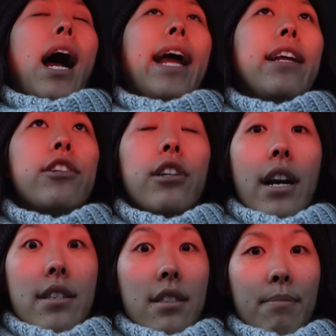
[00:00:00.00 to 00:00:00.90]
I need your
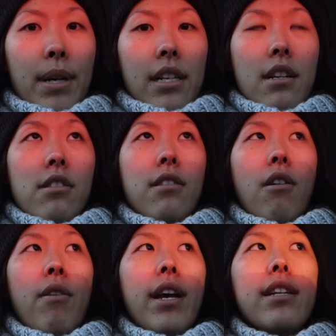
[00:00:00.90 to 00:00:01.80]
guys' opinion.
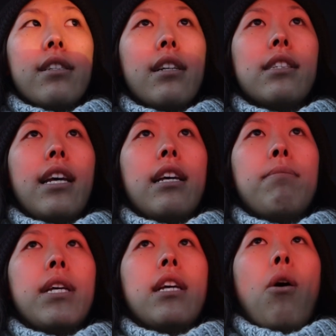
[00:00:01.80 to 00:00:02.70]
So it's gonna take
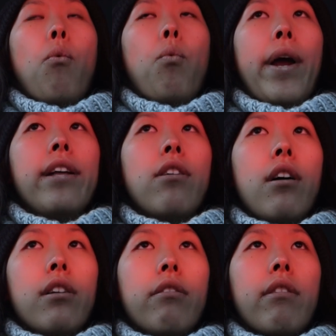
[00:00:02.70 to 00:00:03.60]
me way
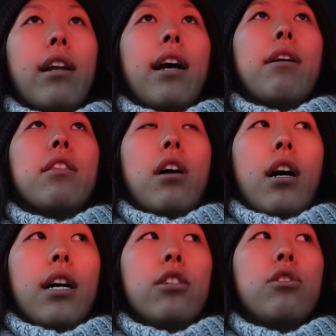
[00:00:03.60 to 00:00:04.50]
longer than I
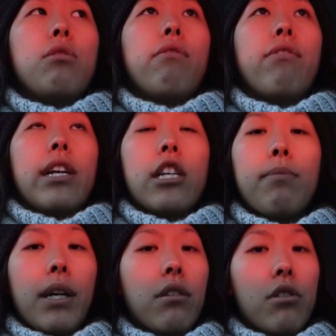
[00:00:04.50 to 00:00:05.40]
thought to finish
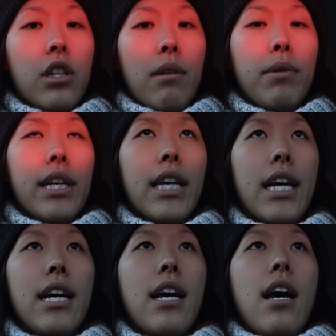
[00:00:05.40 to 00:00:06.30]
my crochet
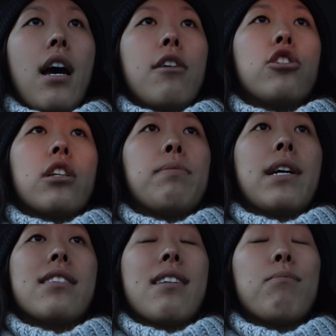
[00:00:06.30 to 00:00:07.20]
blanket just
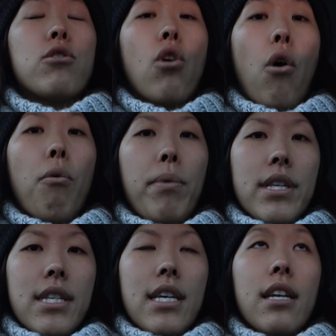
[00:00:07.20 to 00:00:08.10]
because I'm so
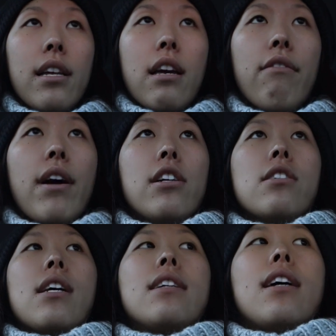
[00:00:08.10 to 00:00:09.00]
busy. Like, if I
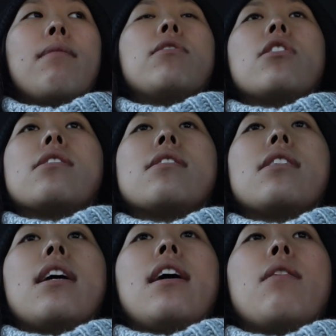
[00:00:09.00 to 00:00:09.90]
just had time to just
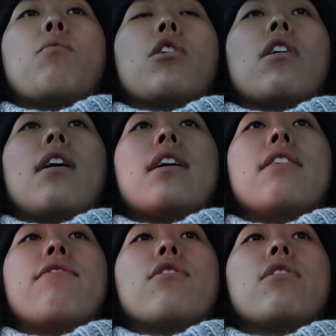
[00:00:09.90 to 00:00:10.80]
sit and work on
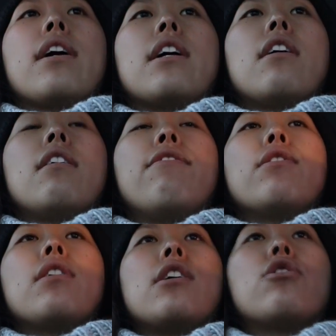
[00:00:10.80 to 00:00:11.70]
it for like a
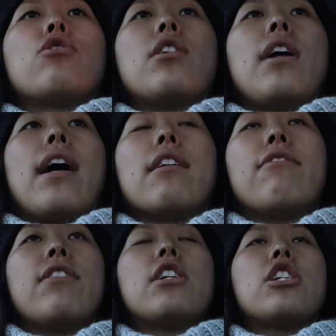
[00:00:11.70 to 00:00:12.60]
few days straight, I could
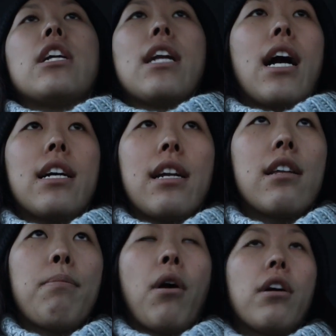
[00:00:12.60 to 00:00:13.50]
finish it and knock it
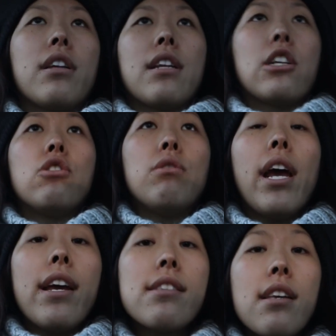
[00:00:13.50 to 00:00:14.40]
out of the park in like 2
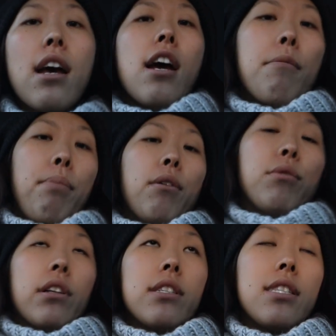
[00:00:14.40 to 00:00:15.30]
days. But
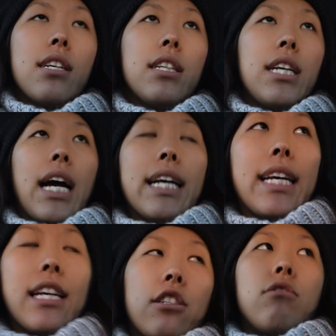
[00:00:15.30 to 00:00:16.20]
realistically, I
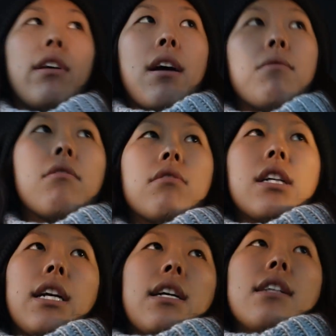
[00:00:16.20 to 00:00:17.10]
can't do that with
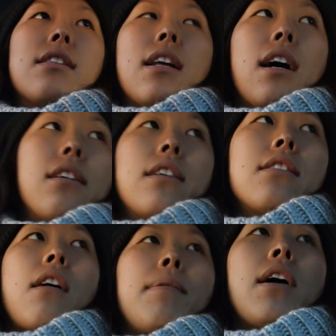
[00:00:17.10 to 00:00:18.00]
3 kids and the
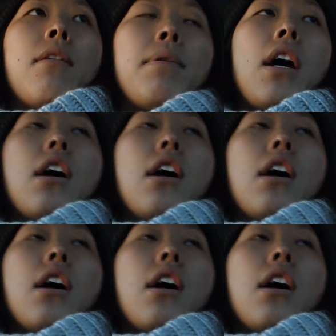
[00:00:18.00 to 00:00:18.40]
holidays coming up.